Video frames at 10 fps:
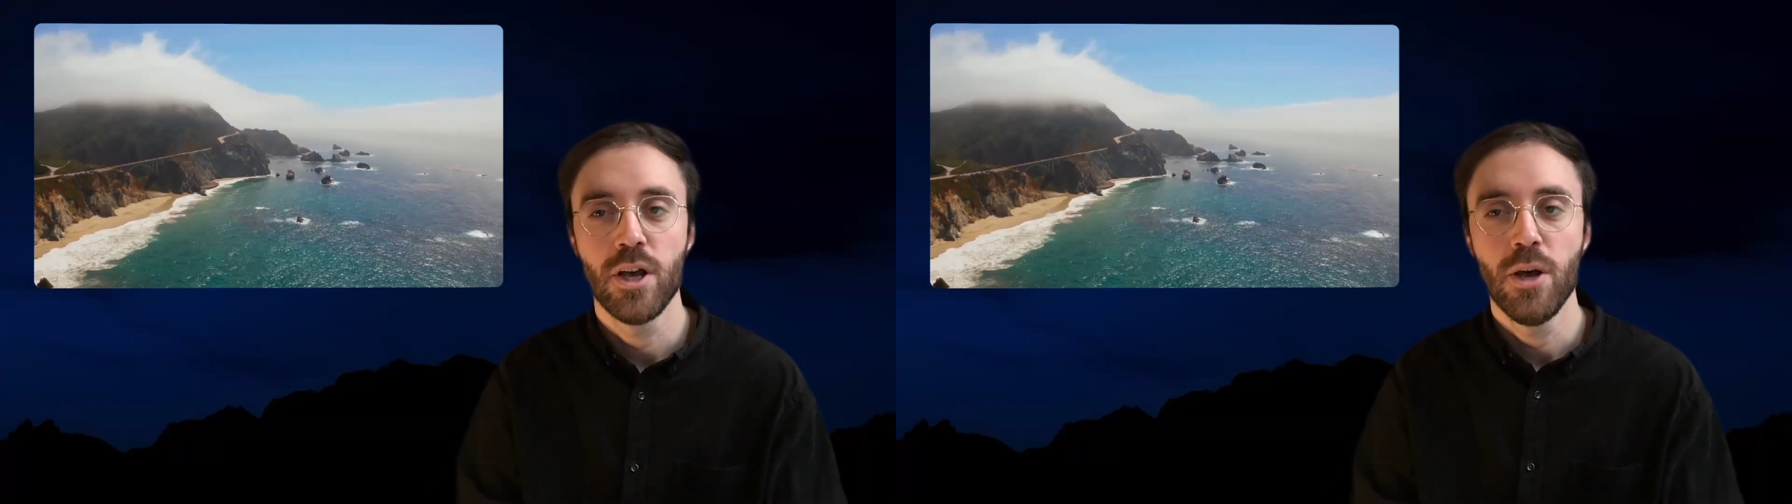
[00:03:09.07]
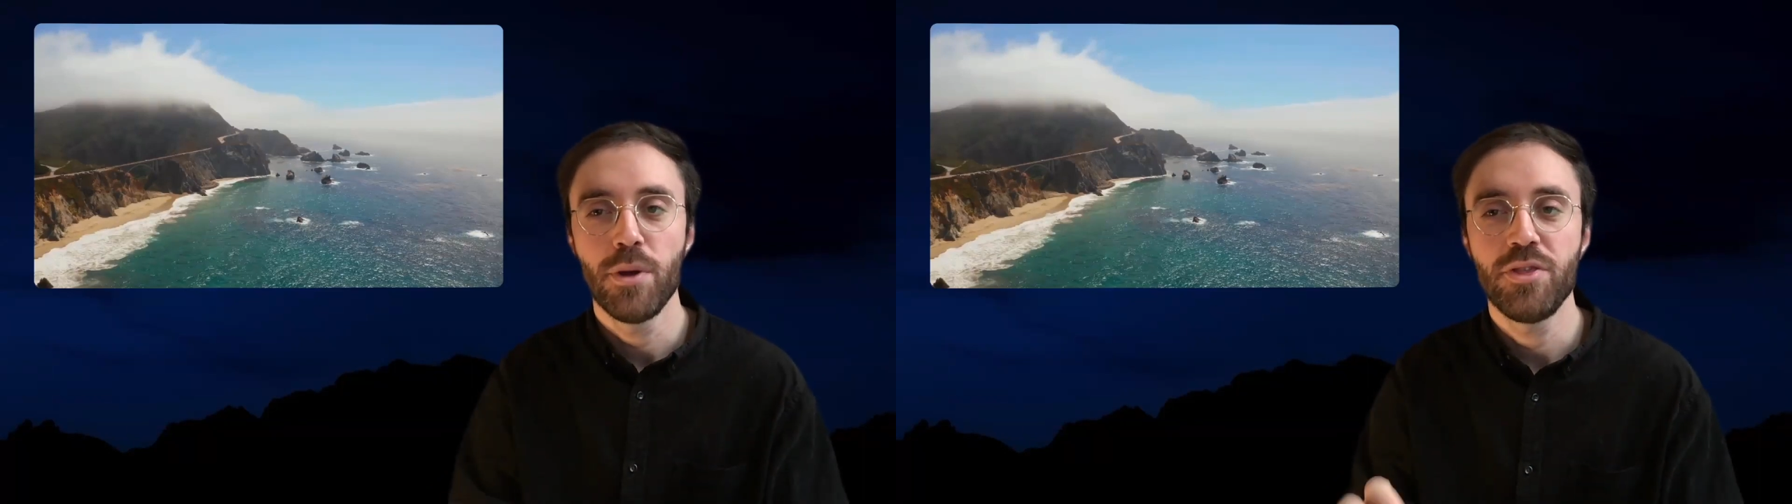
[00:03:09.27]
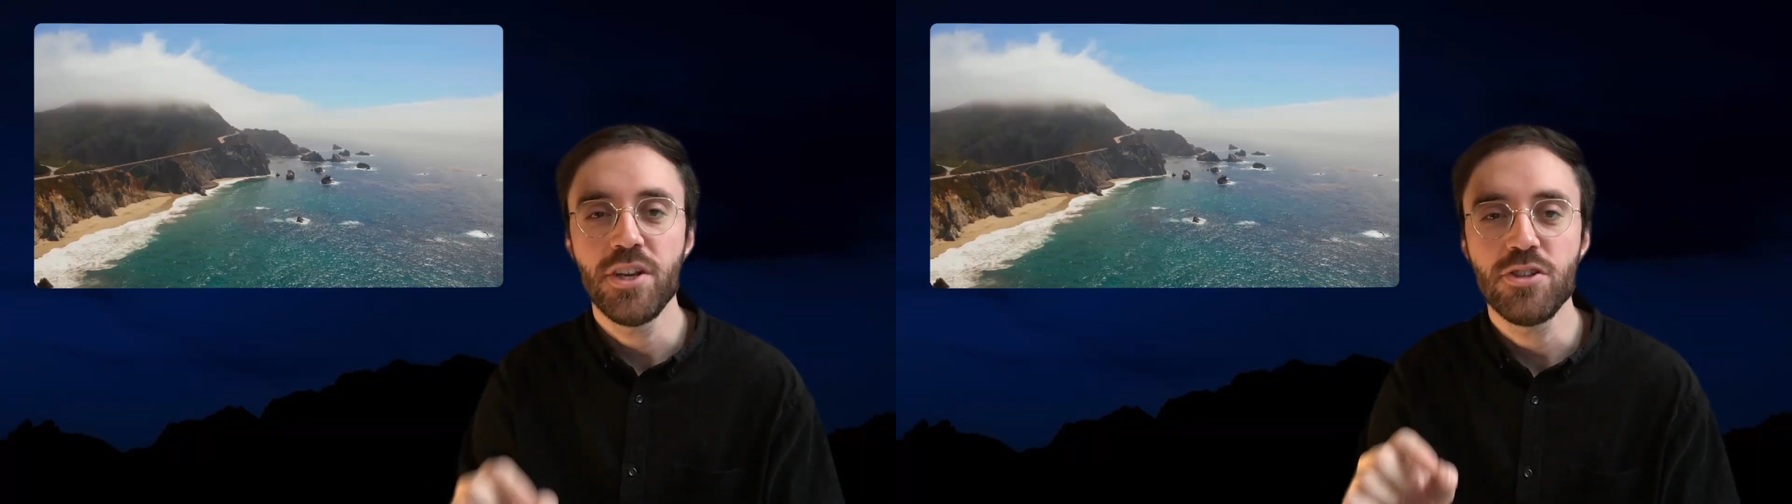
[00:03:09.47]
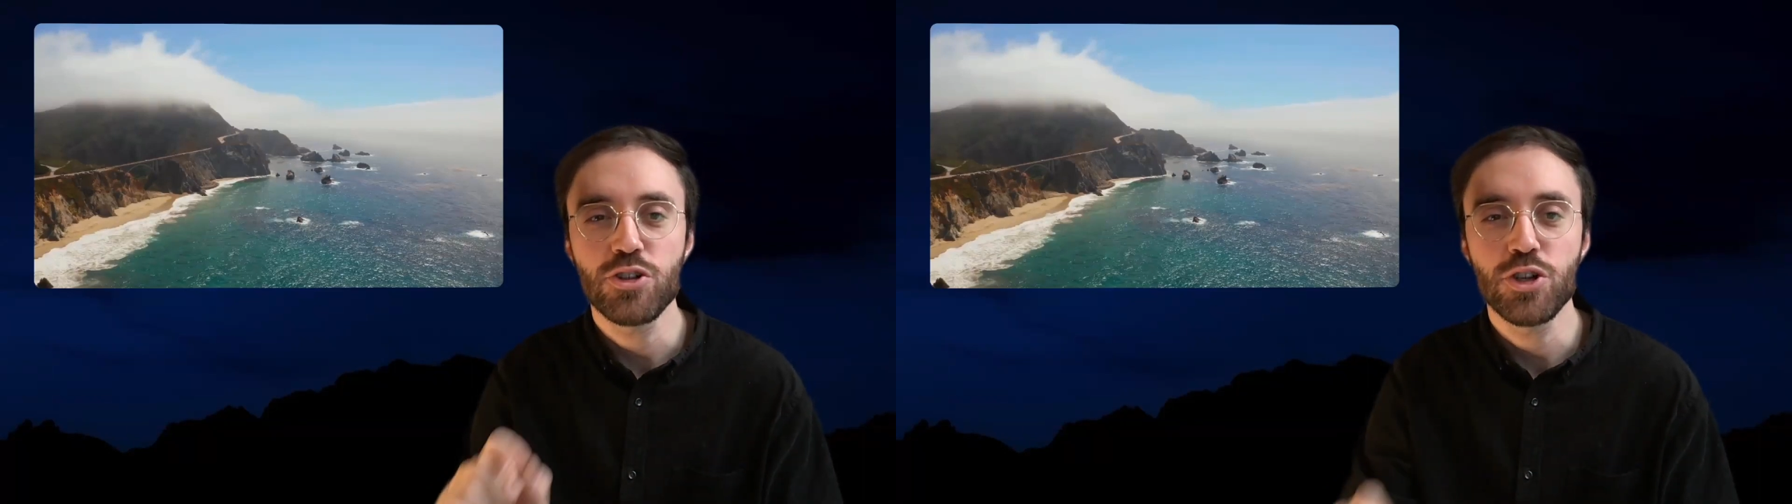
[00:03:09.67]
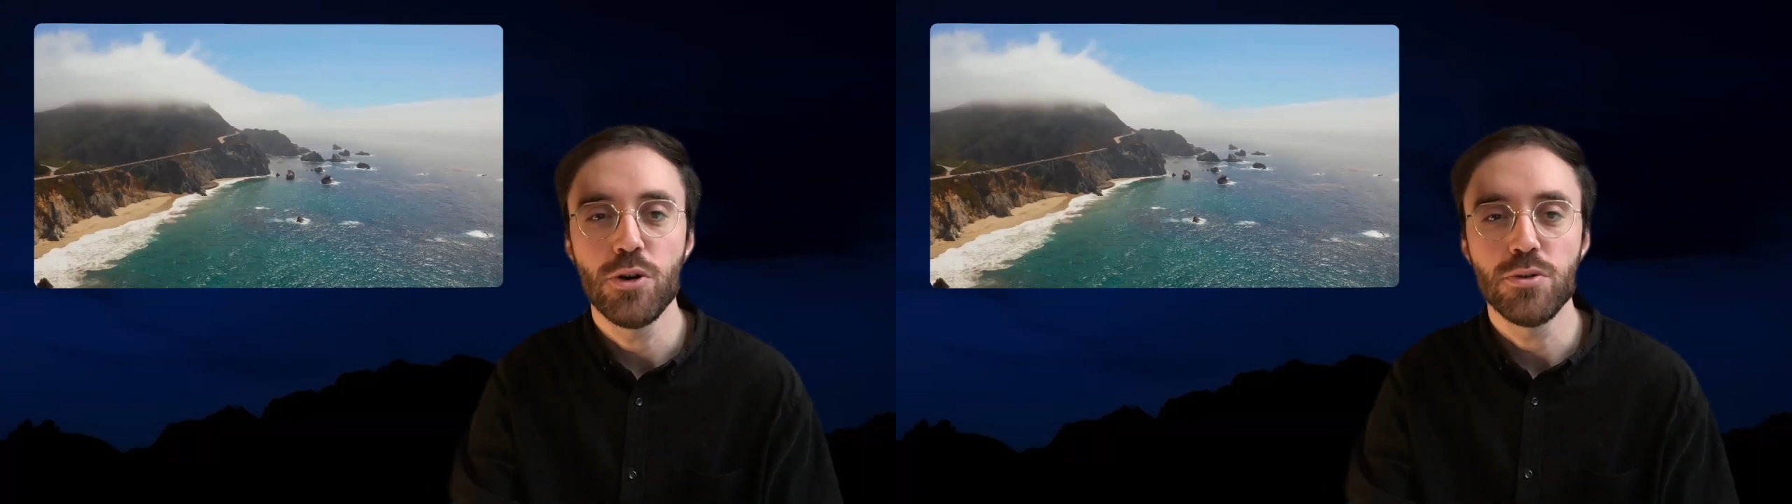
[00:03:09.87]
But this
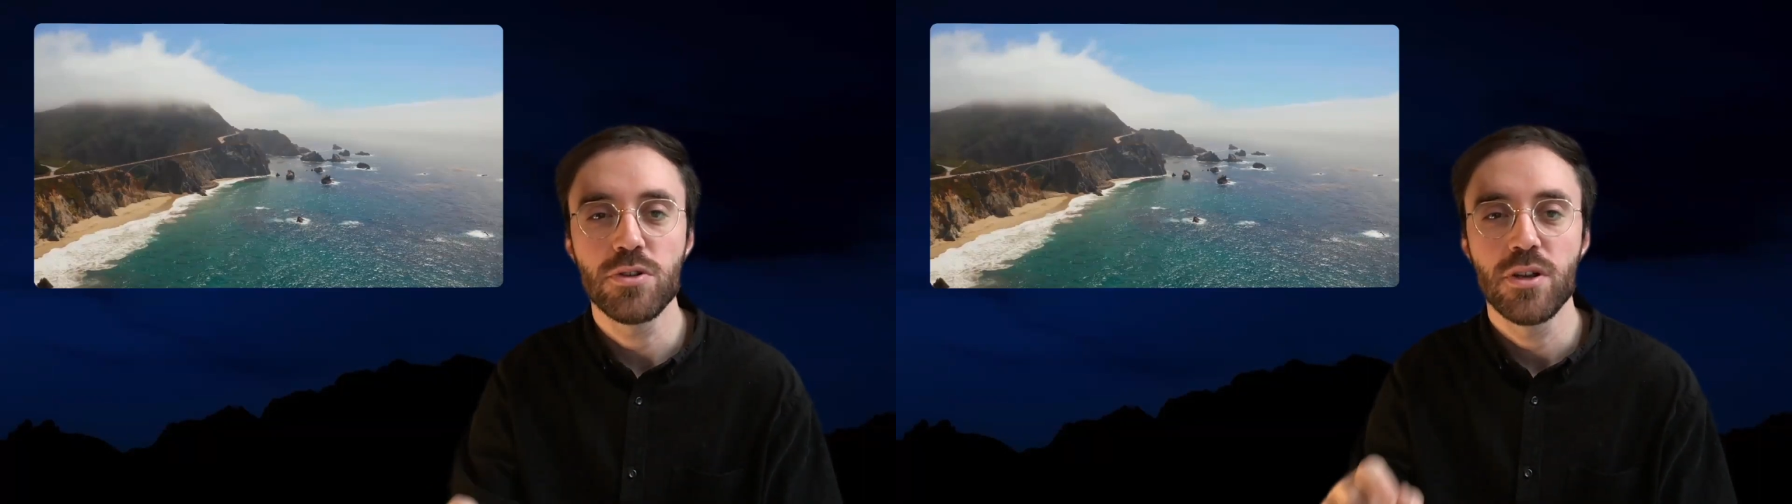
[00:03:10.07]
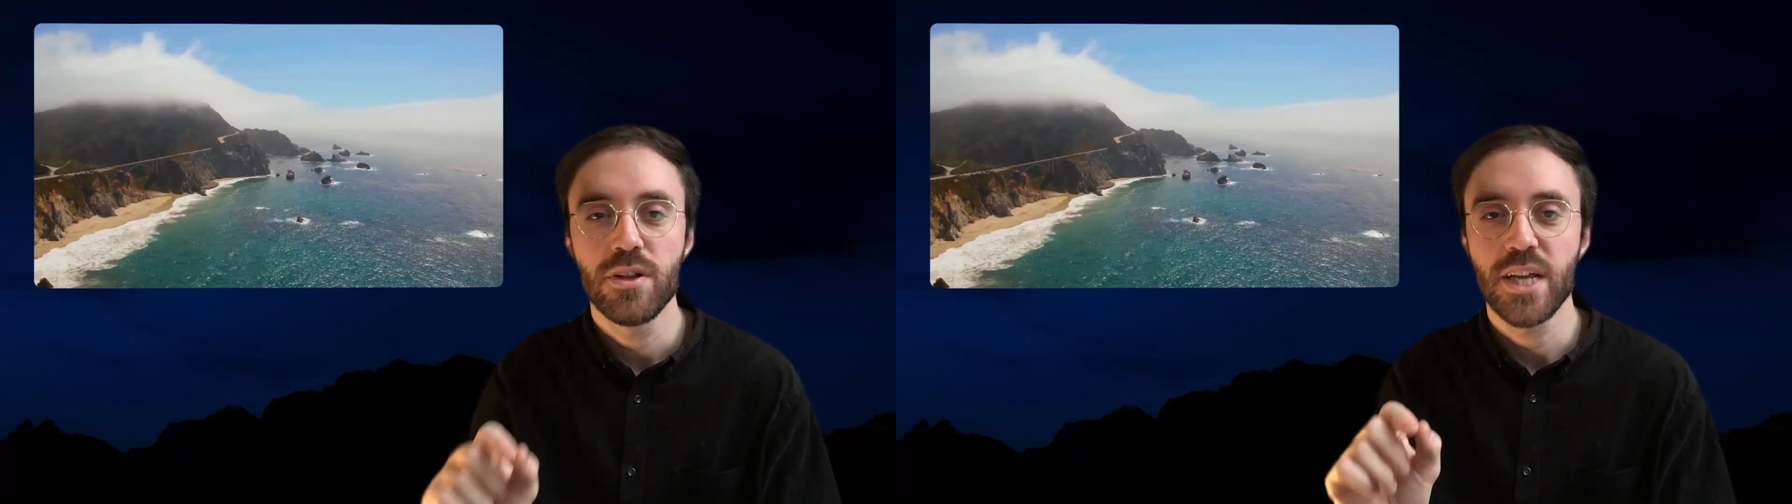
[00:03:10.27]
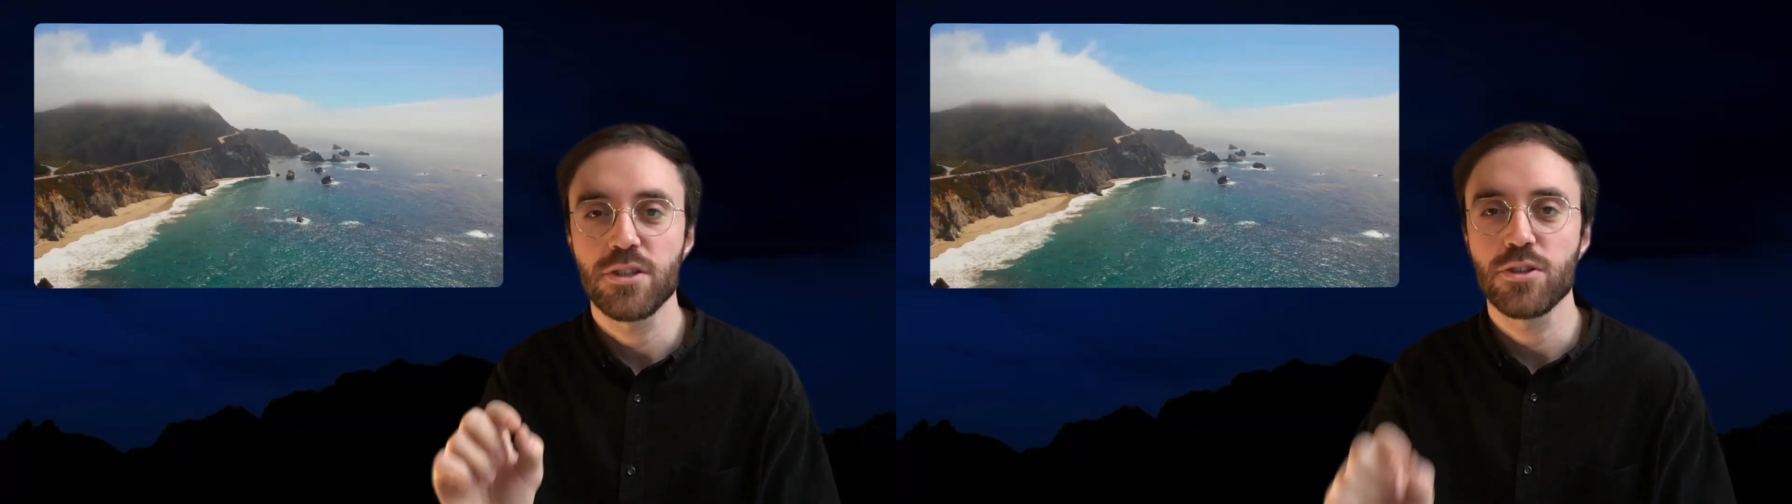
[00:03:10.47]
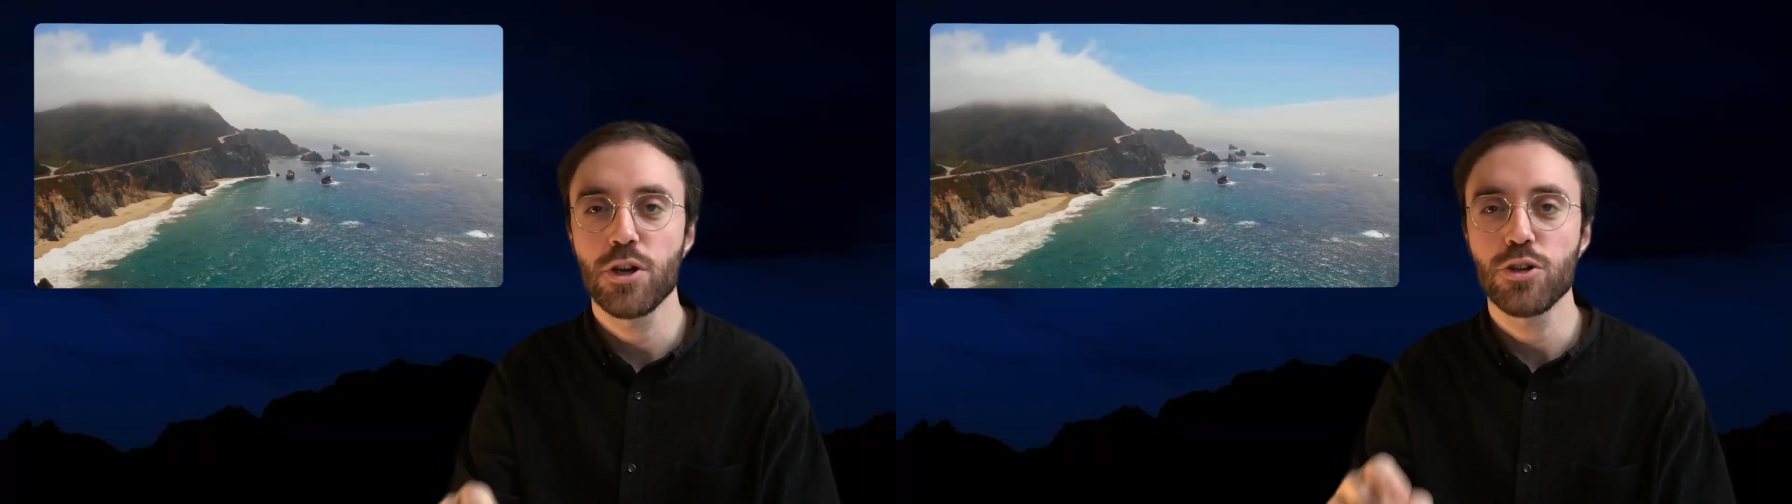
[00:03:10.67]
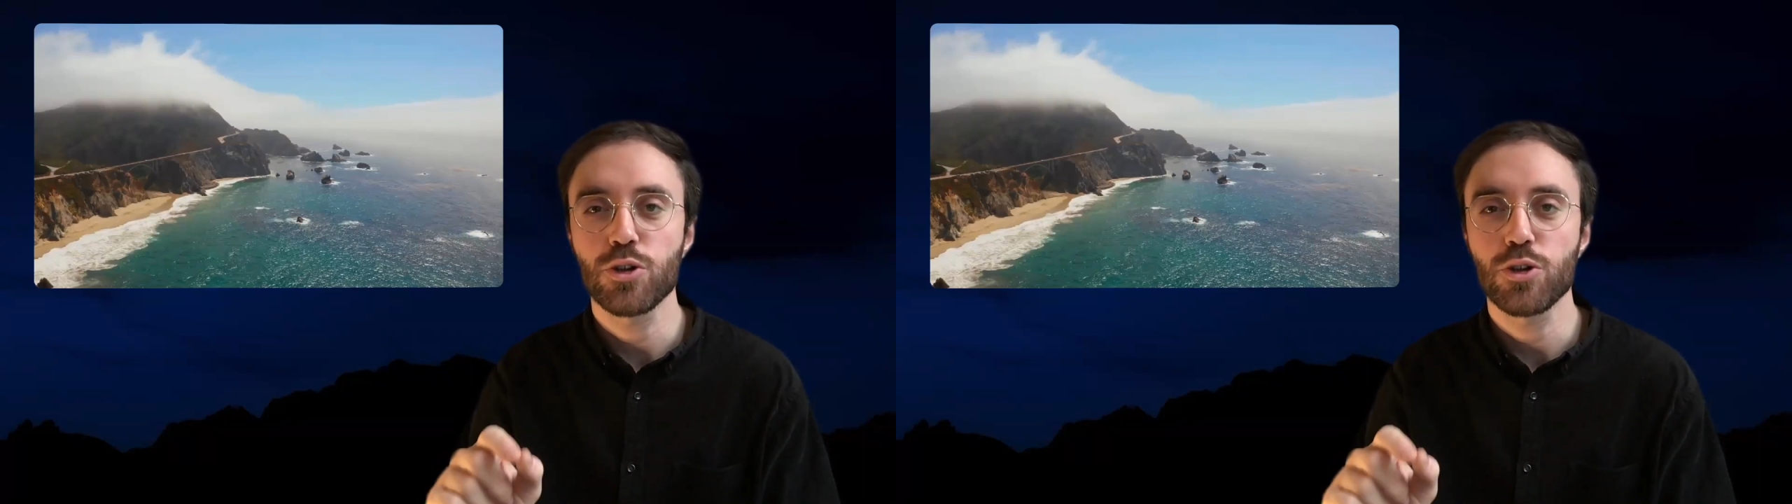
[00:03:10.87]
shows that such